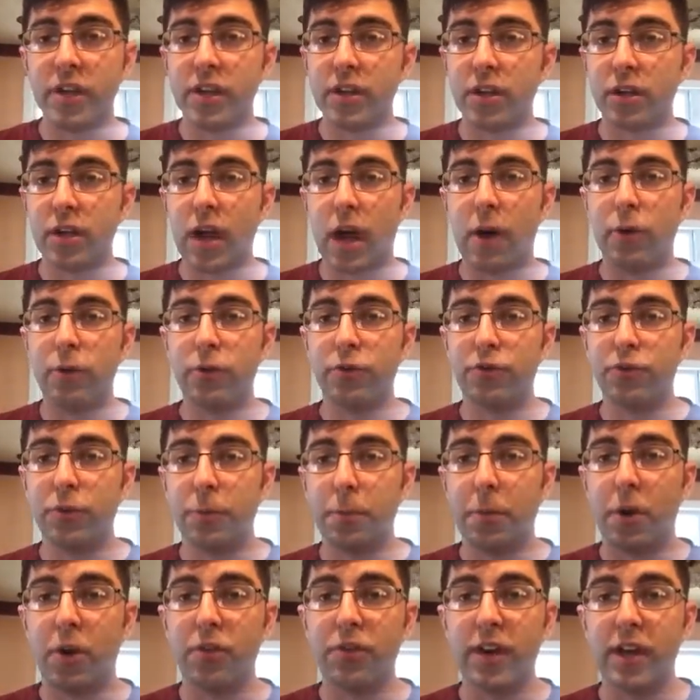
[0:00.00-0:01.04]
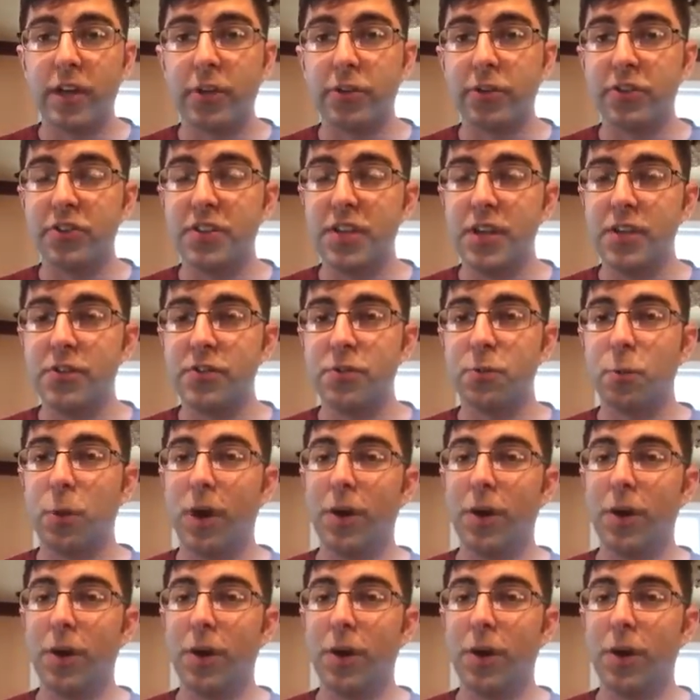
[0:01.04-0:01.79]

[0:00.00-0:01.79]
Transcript: in a college football regular season?